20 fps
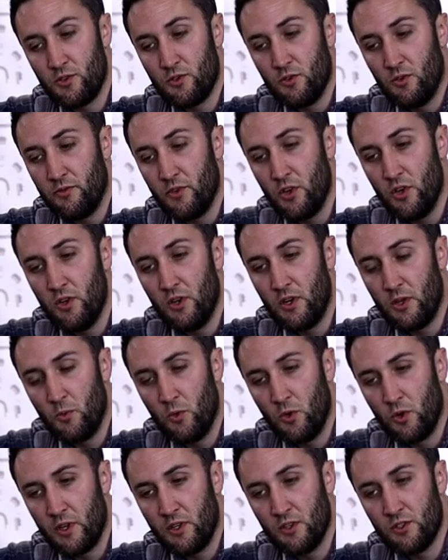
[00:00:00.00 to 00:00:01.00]
sort of early
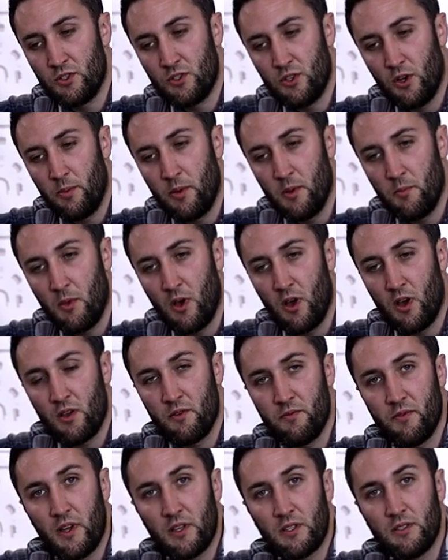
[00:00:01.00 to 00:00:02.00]
warning stopping mark
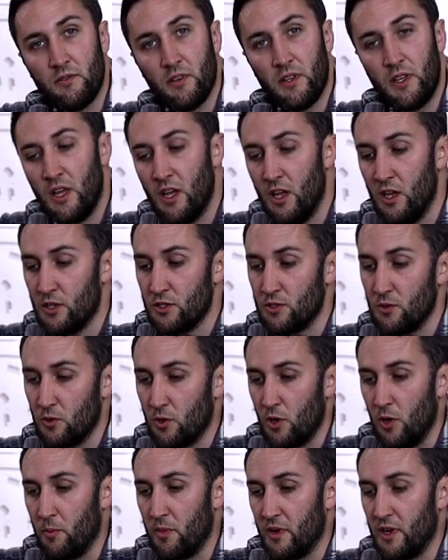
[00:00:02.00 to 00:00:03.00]
effectively so a
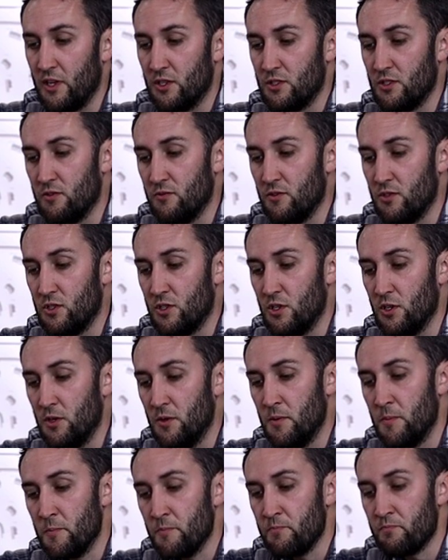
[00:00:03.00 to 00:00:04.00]
combination of the two